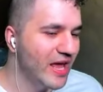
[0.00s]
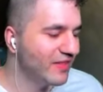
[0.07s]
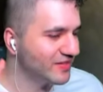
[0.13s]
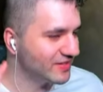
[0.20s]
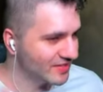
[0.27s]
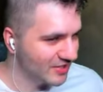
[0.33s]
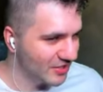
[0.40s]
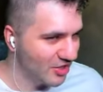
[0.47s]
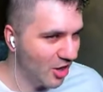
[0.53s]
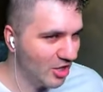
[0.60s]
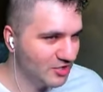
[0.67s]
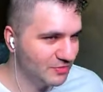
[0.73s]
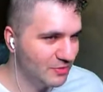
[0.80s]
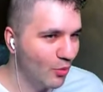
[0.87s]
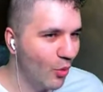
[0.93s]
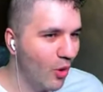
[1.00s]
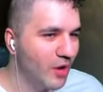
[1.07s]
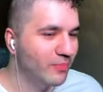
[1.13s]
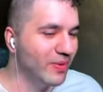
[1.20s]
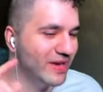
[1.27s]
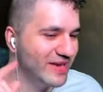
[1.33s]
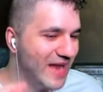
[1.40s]
This is going to cost me one,
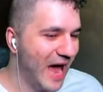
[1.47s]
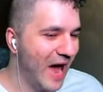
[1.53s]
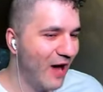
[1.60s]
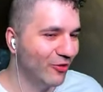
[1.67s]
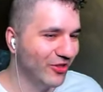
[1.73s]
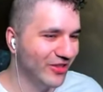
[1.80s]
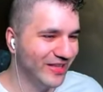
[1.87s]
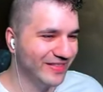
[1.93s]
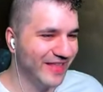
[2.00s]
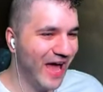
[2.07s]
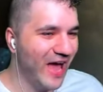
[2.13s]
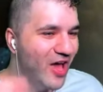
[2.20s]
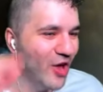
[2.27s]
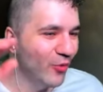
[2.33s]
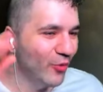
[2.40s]
but now look at that.